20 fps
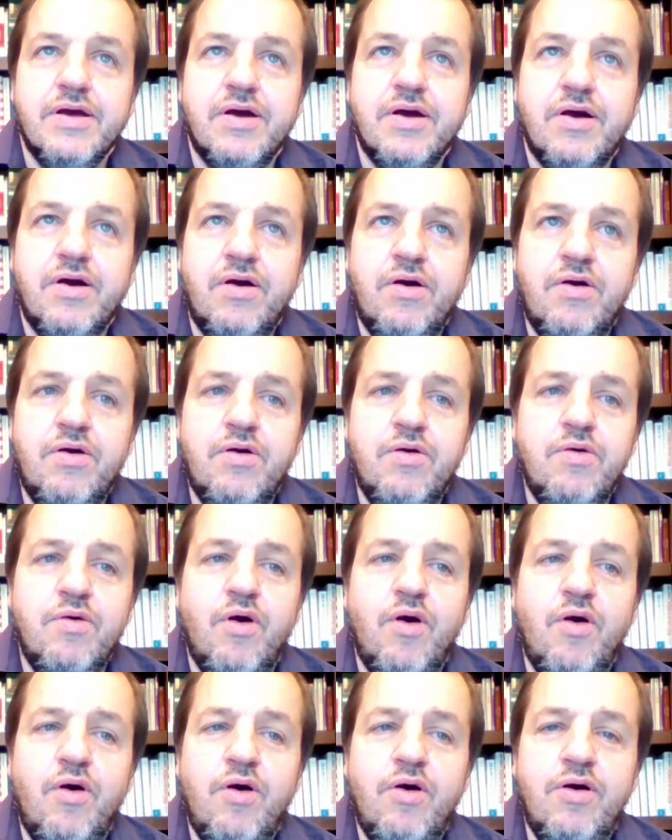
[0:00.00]
Oh,
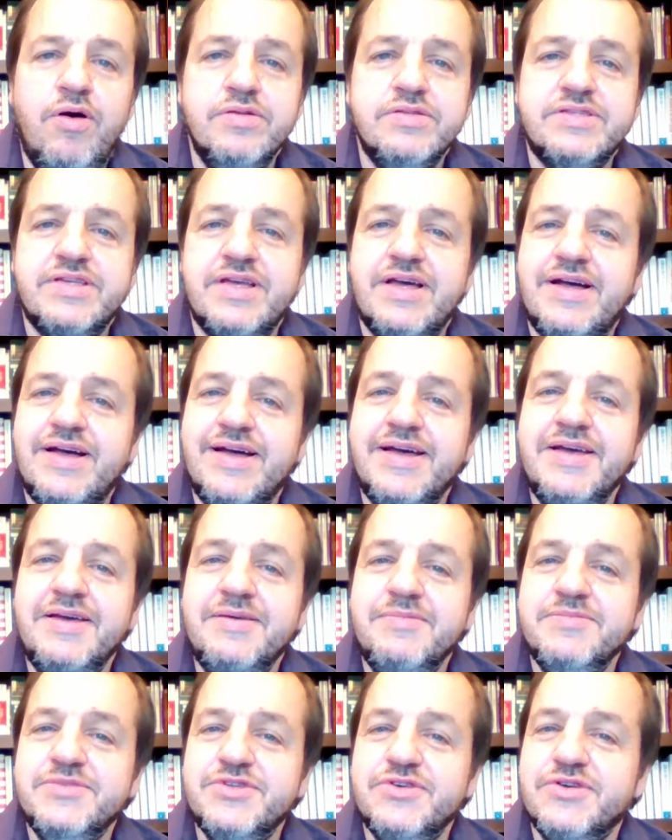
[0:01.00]
all
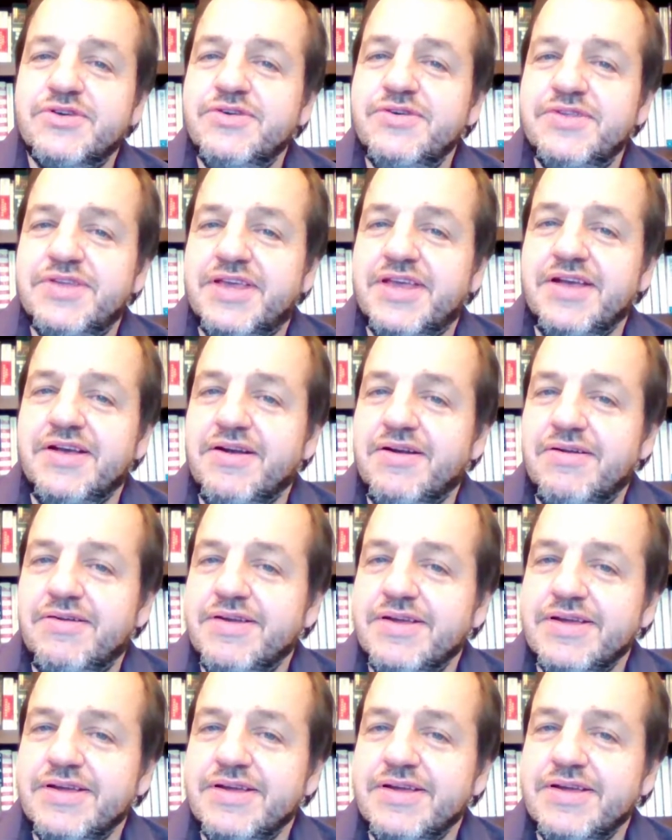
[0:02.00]
times are good here.